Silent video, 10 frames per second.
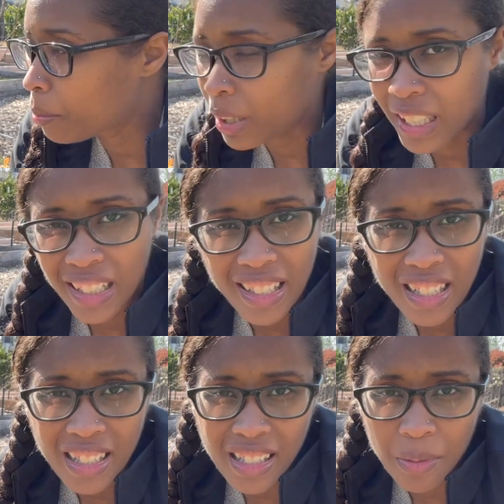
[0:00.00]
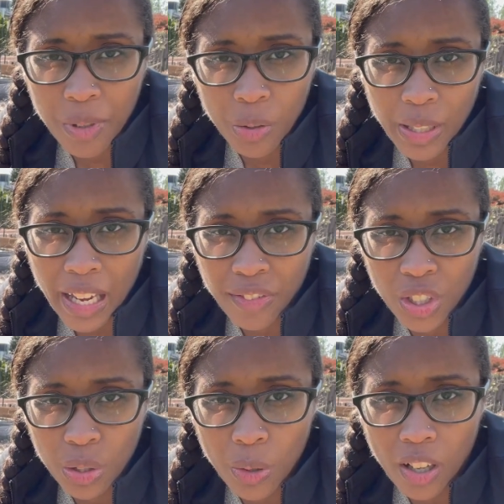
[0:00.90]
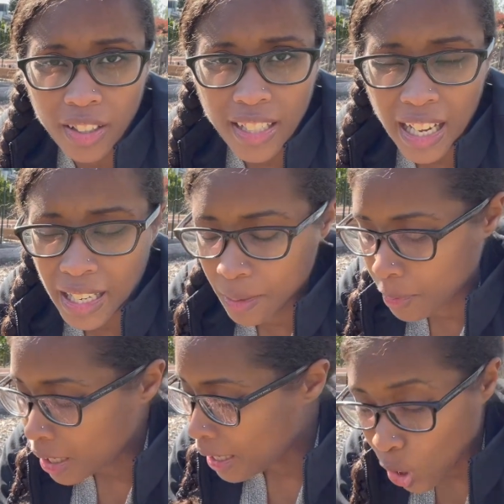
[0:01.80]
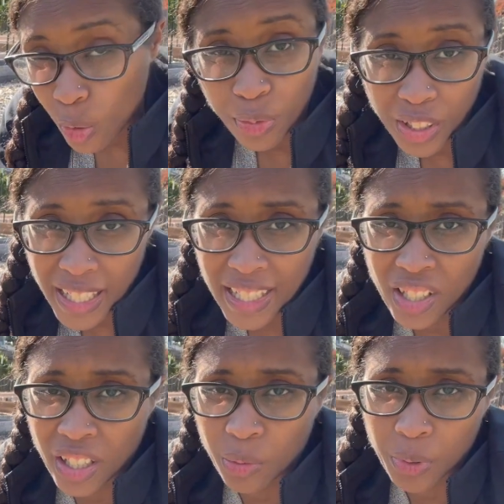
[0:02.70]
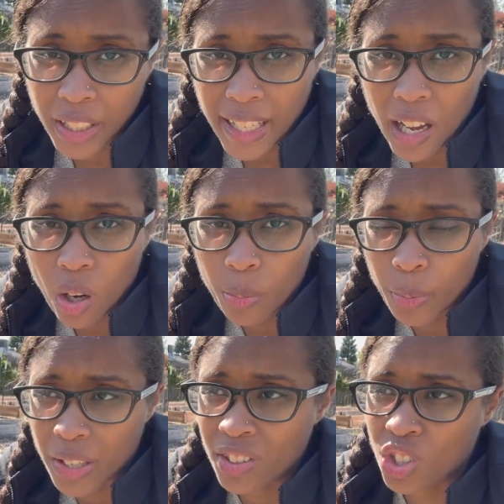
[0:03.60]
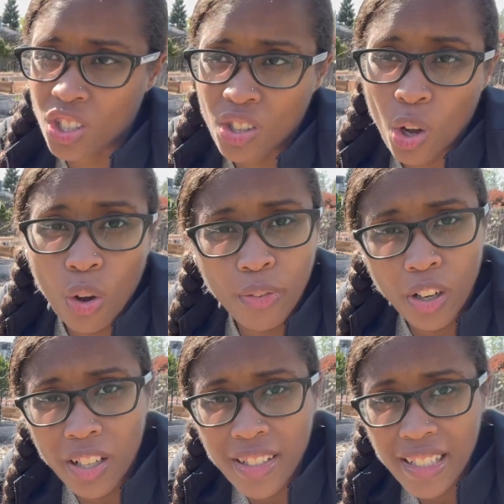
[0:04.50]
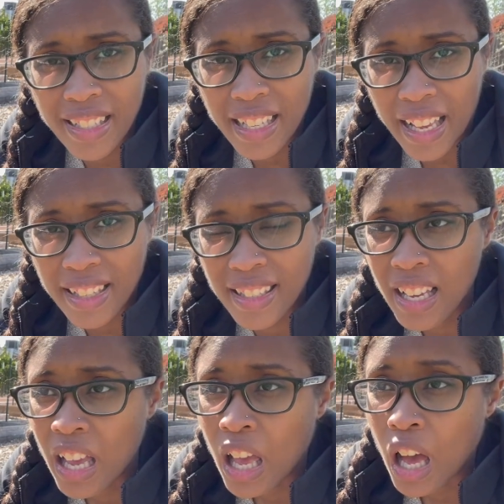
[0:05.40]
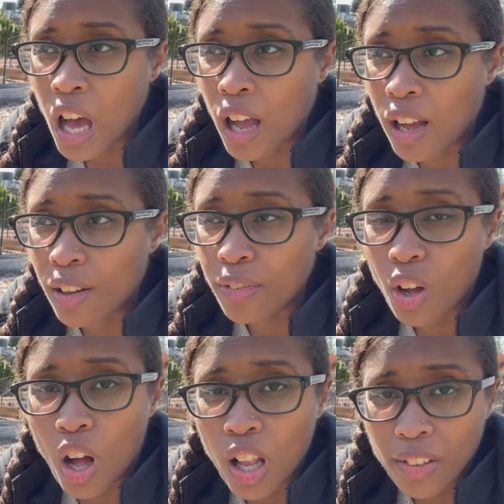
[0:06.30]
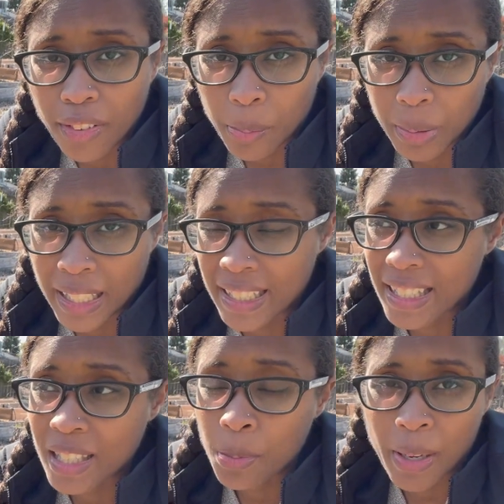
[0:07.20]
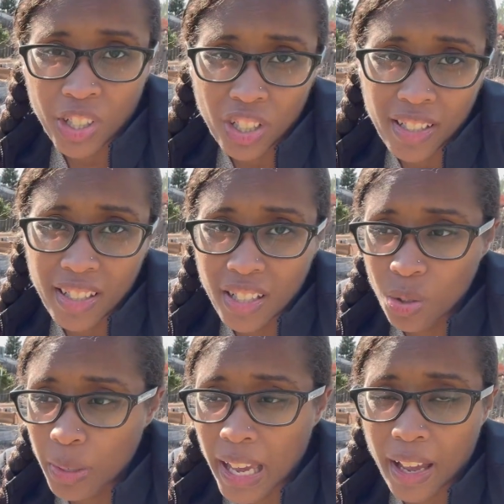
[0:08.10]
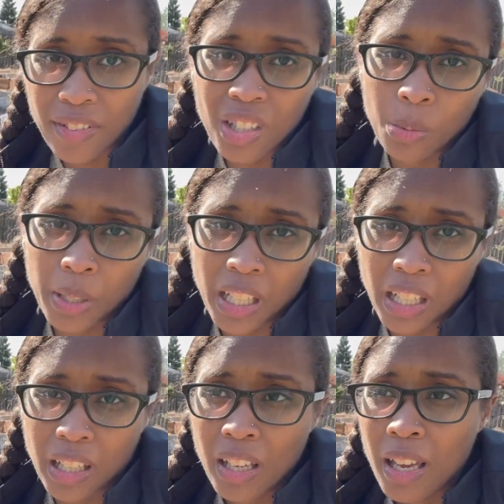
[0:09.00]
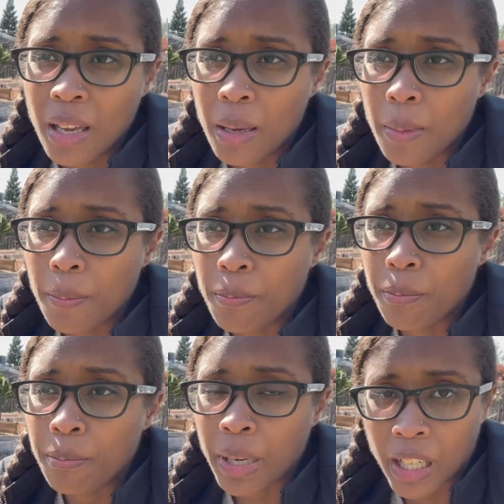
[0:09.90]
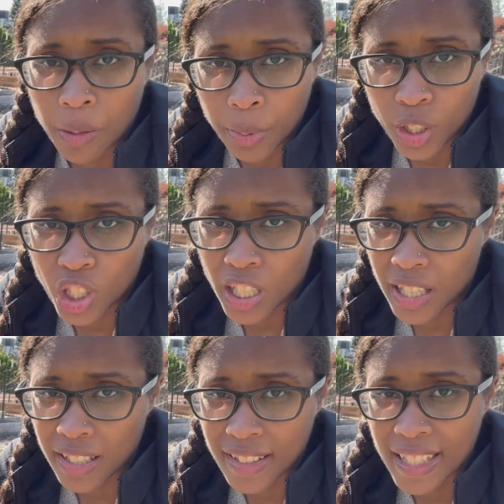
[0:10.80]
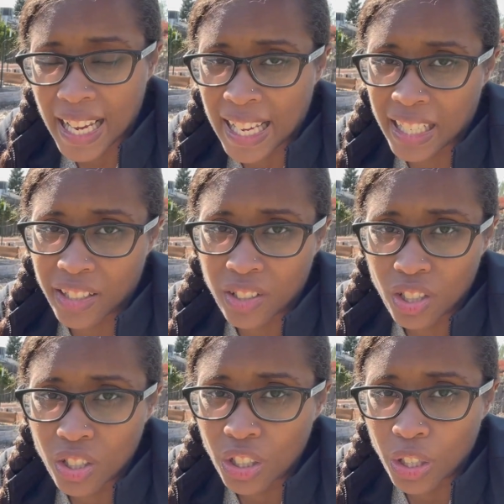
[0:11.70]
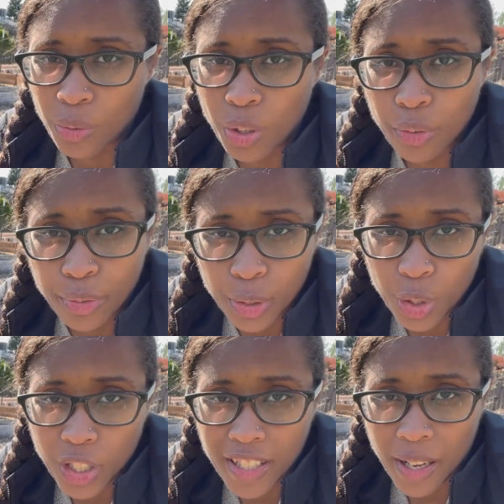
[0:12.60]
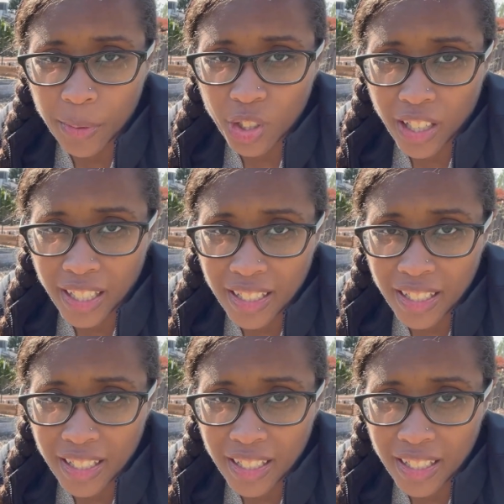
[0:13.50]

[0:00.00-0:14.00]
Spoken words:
but this isn't something we have to do all the time. Hopefully it's going to really help with just the overall success of all of our plants, especially since we have so many berry bushes and, you know, new fruit trees that we're trying to get